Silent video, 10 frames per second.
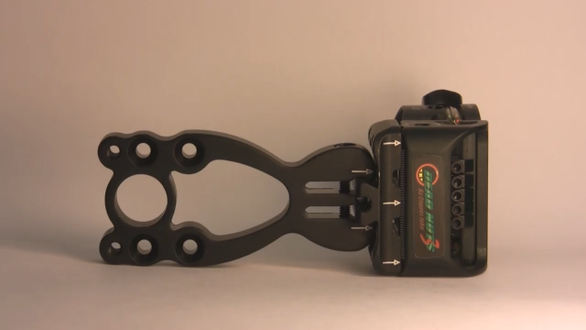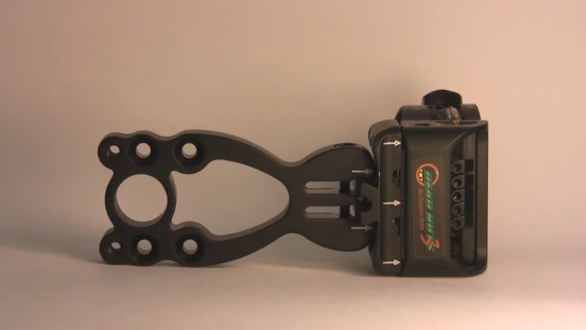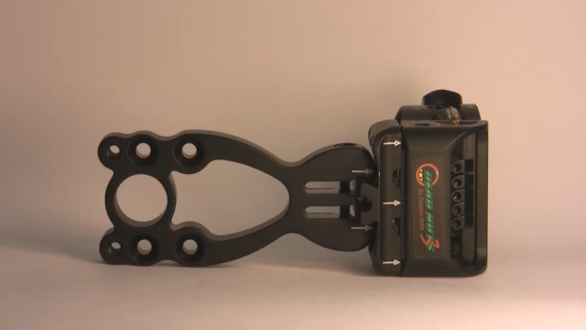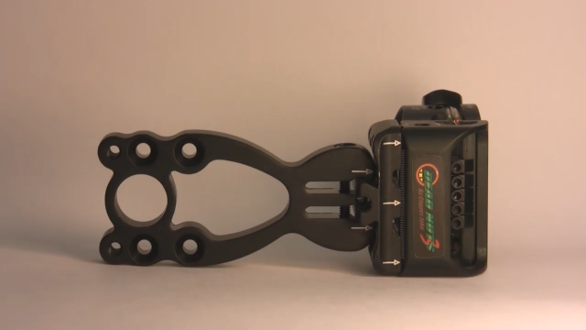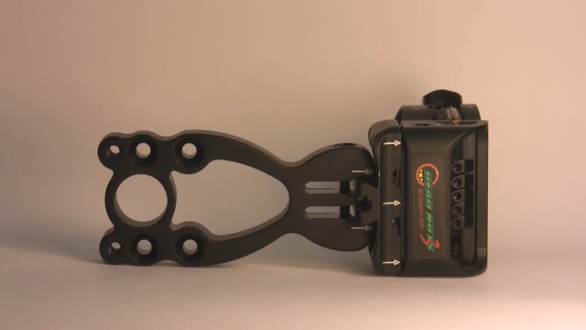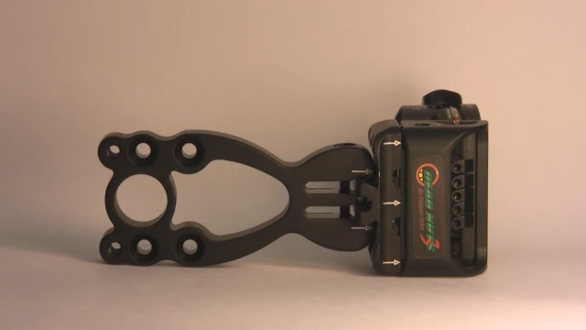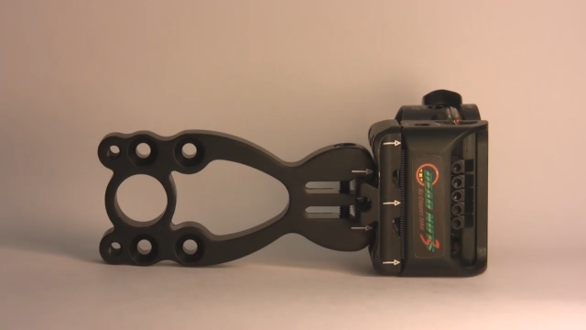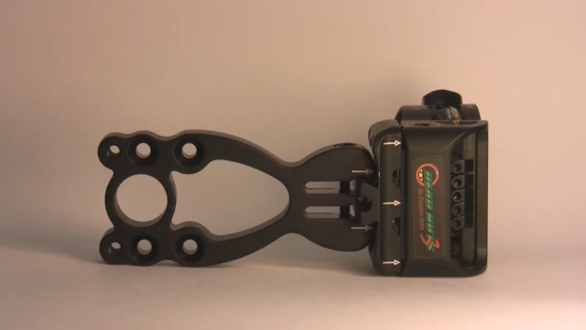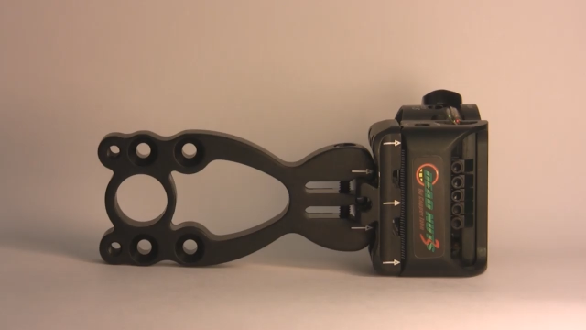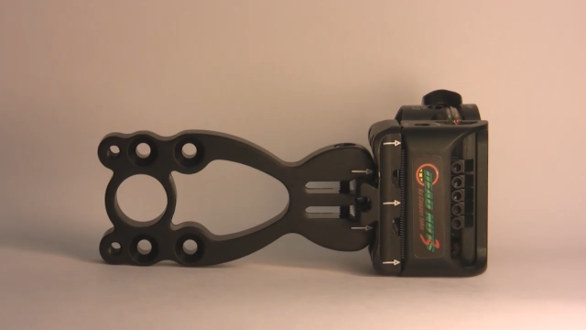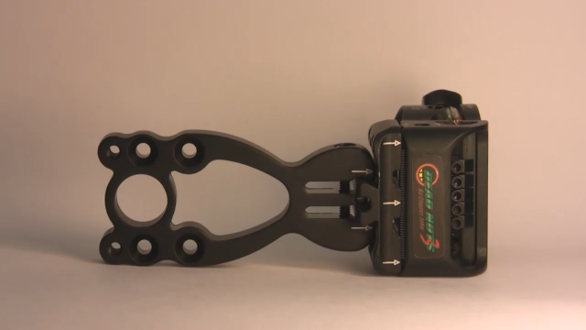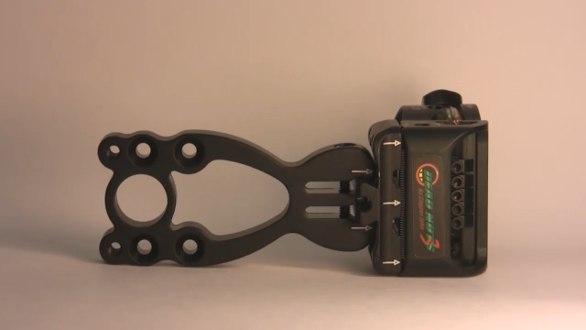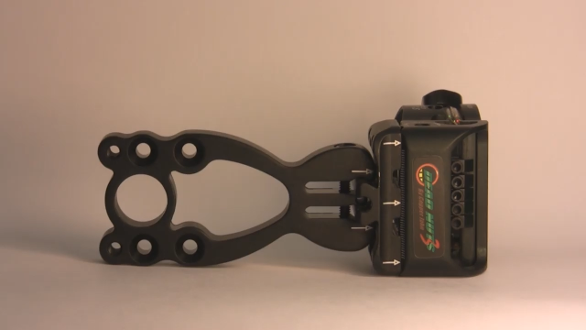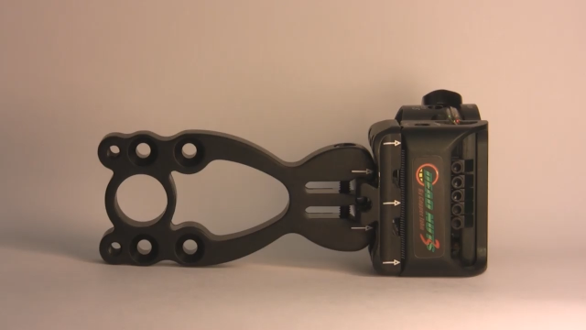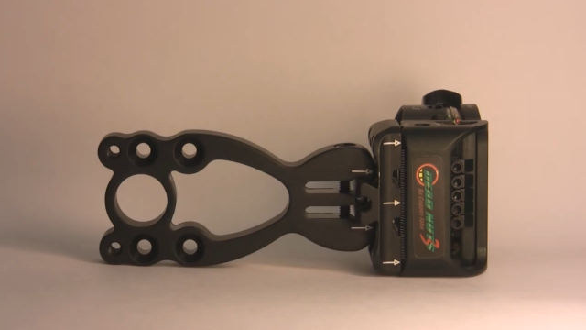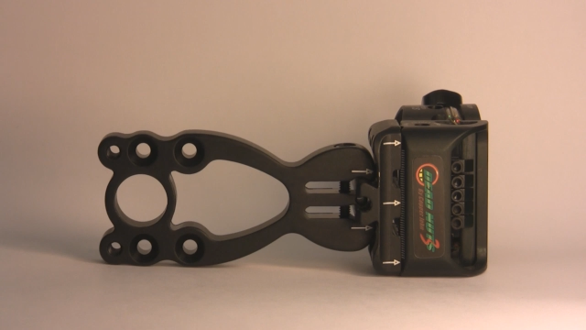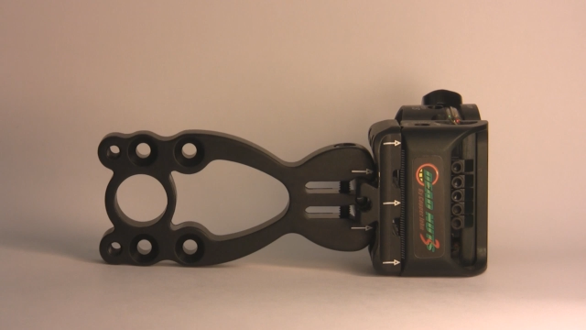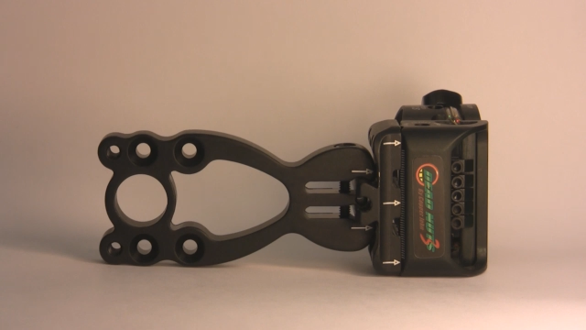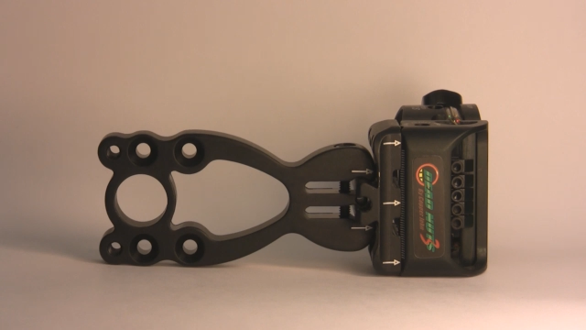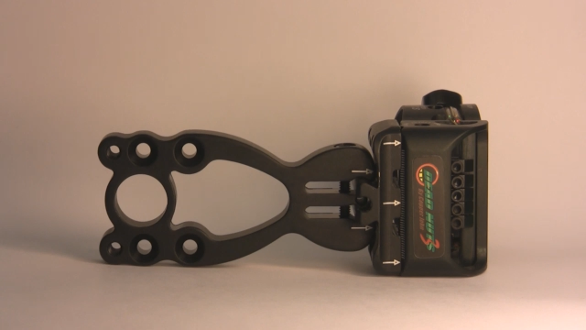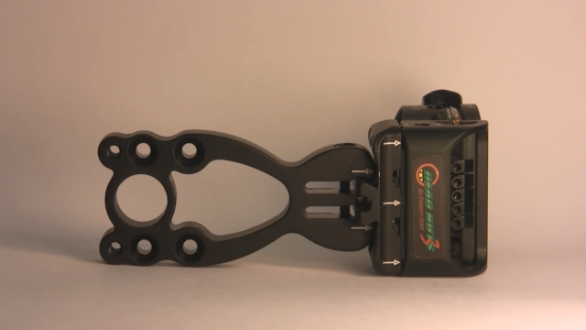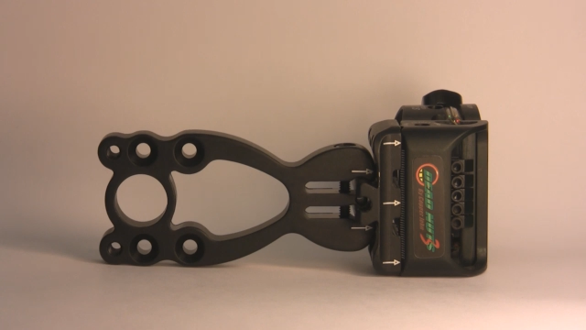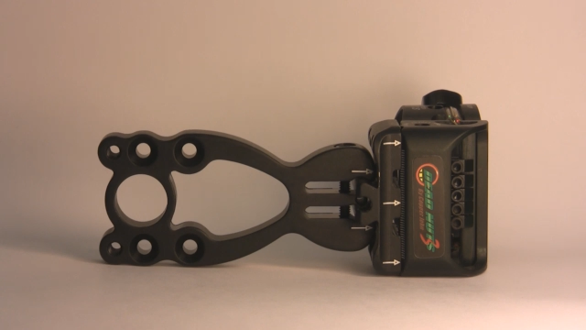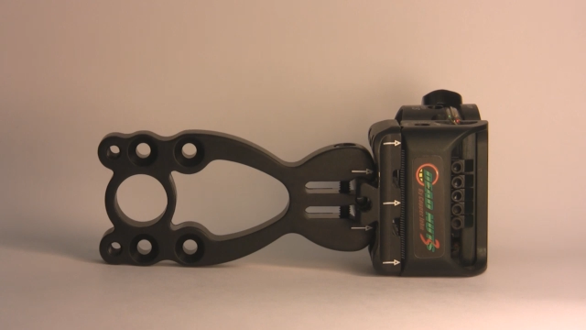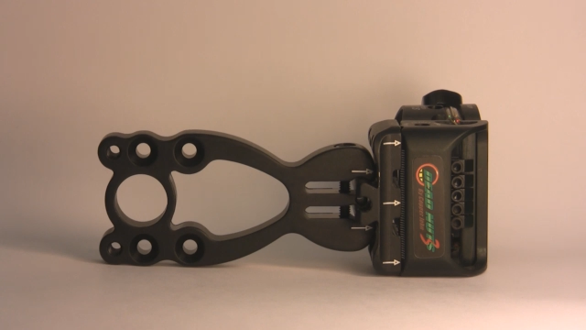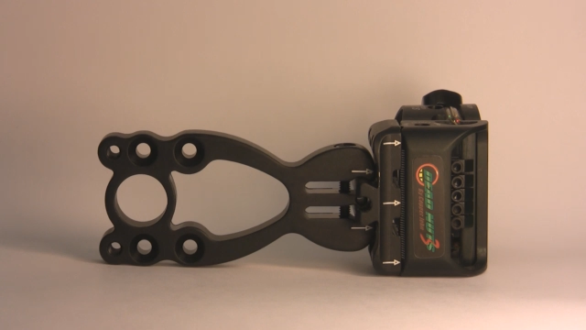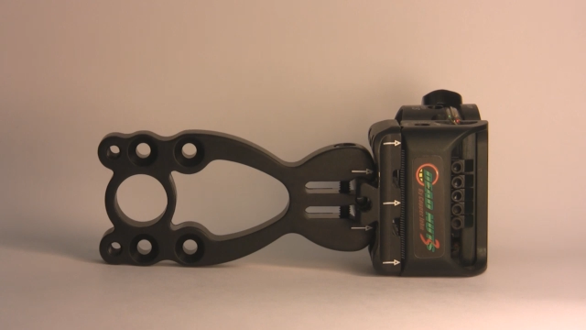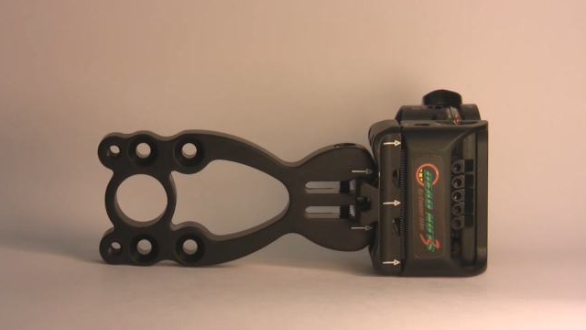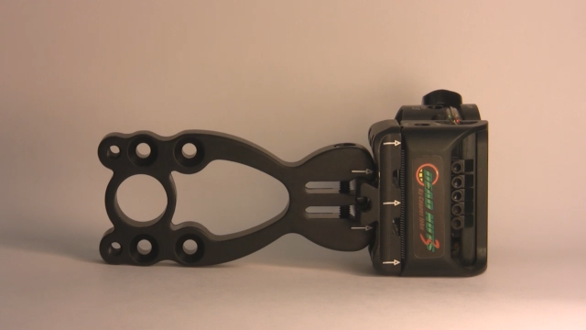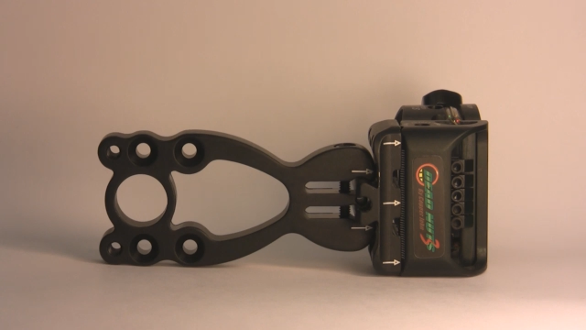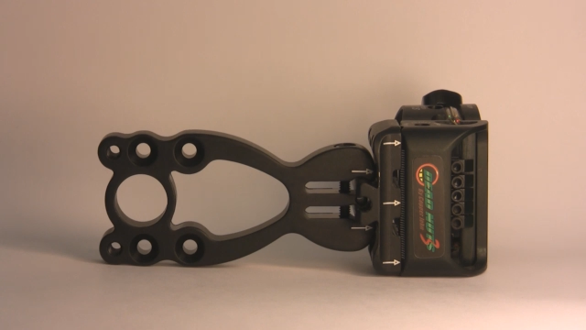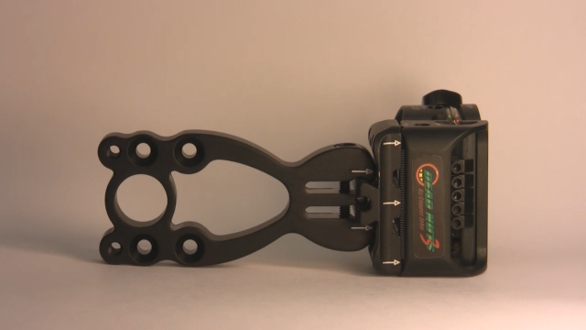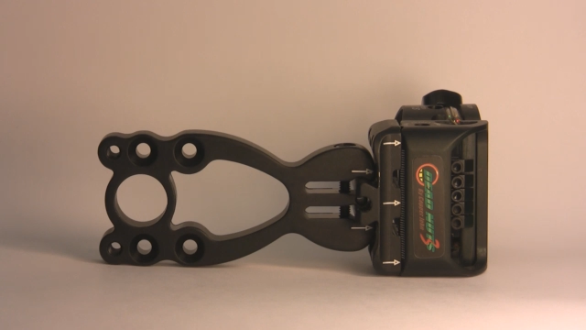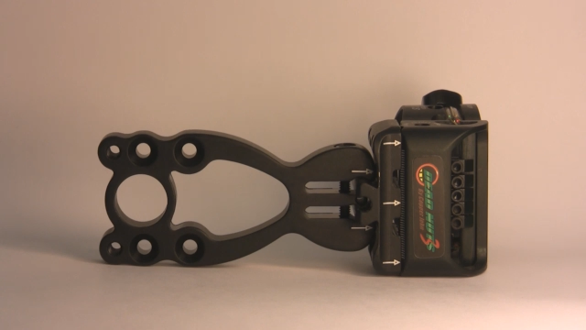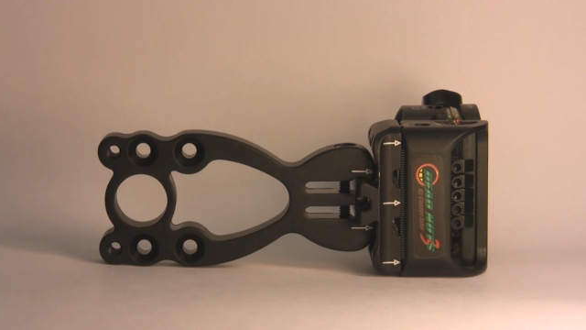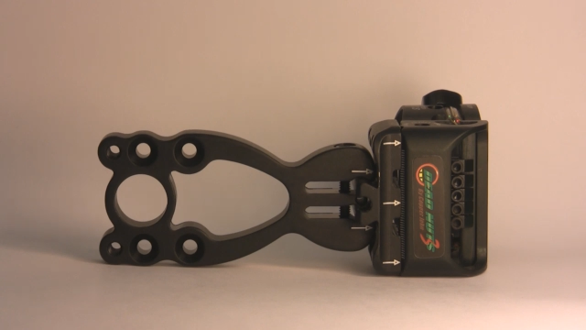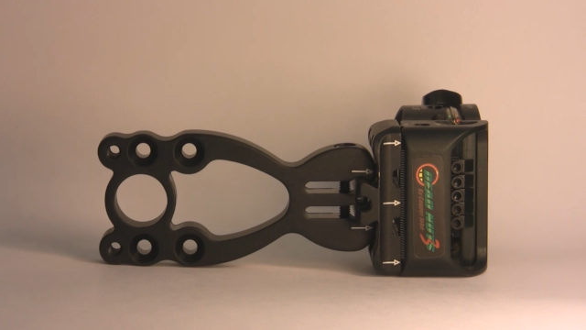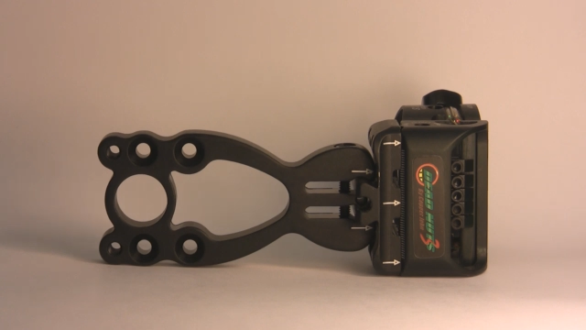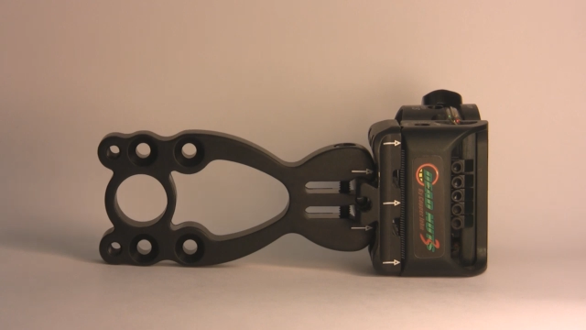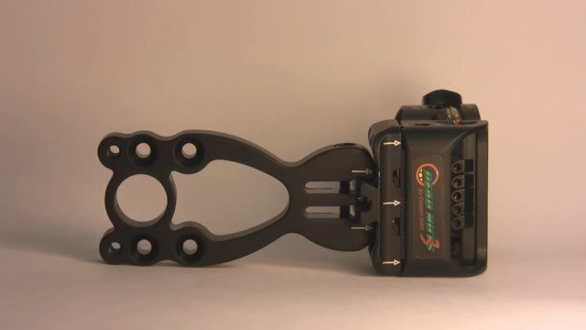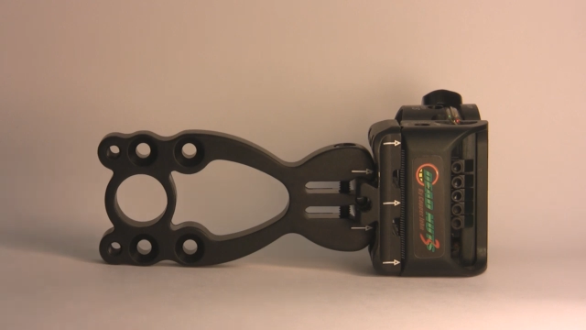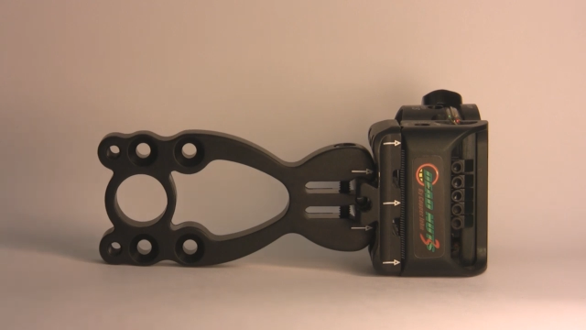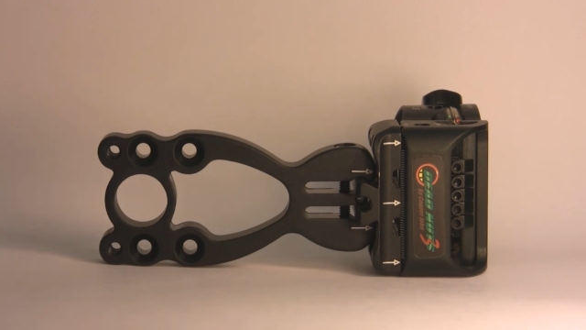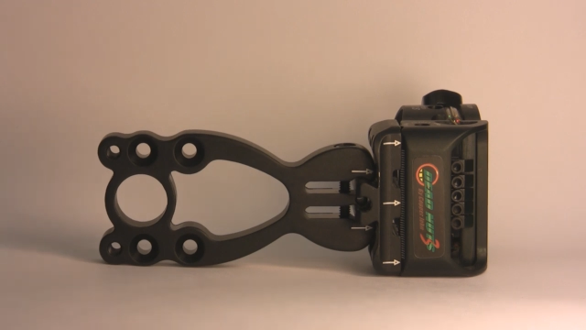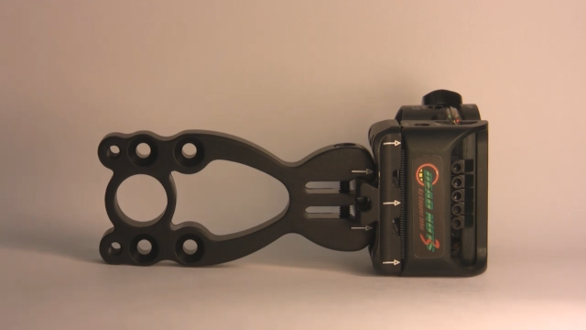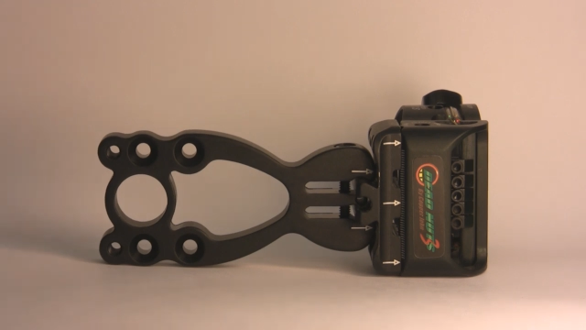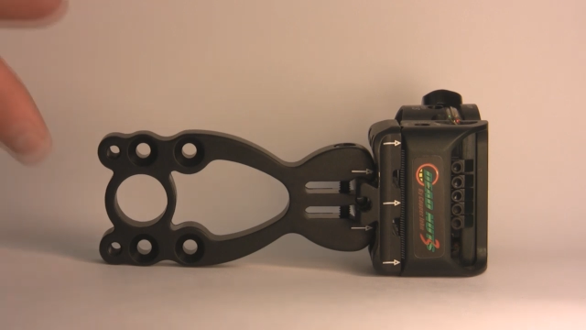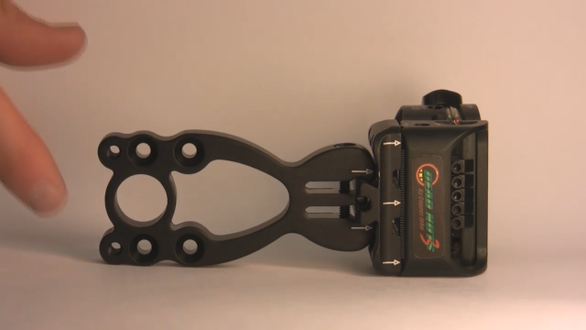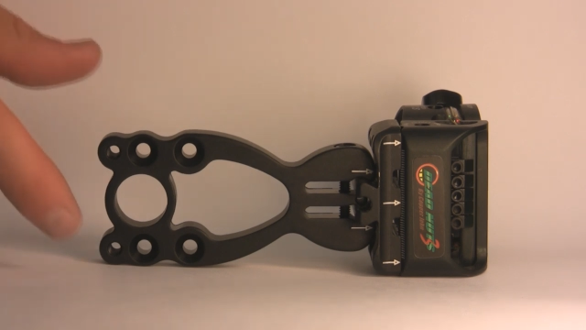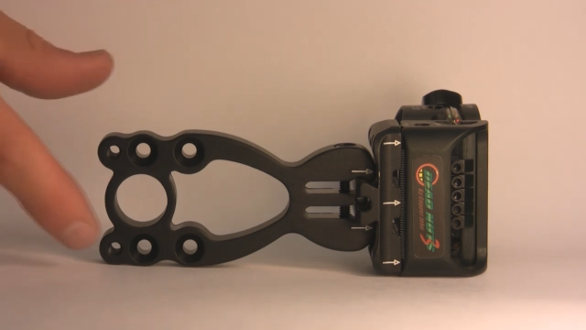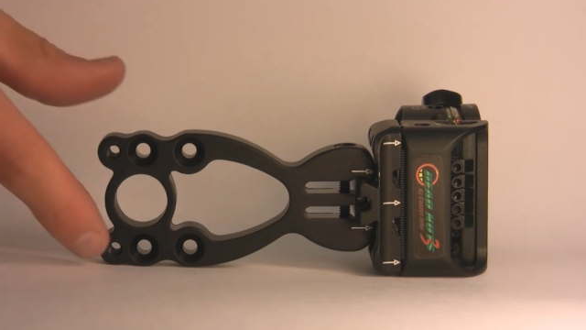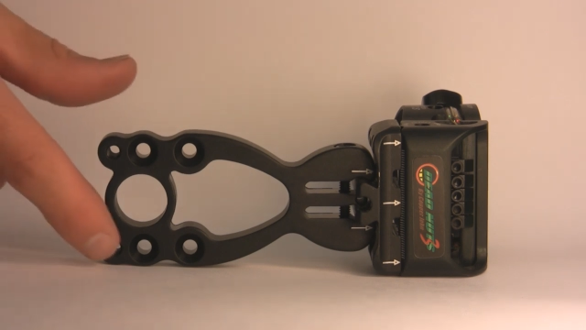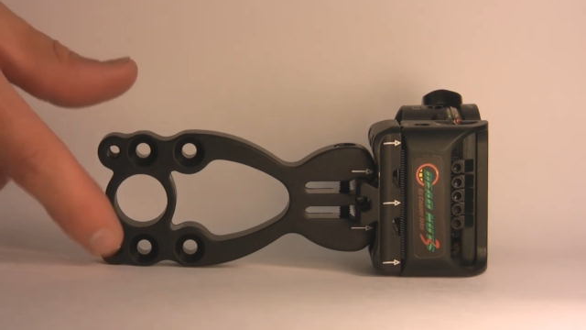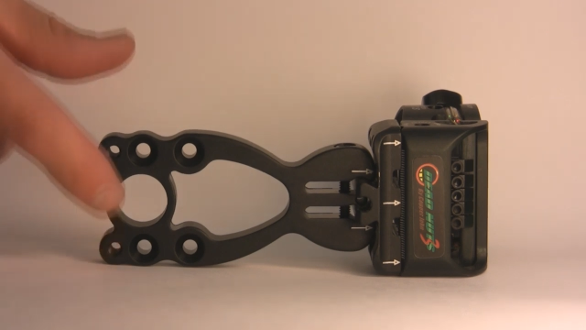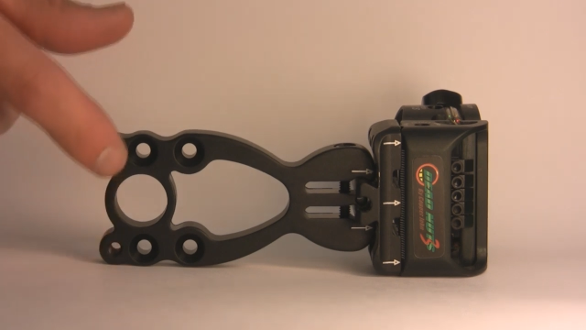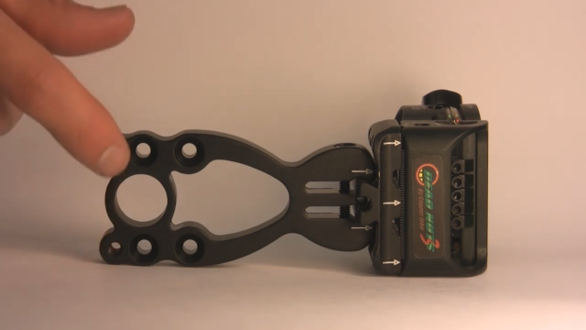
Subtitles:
(no speaker visible)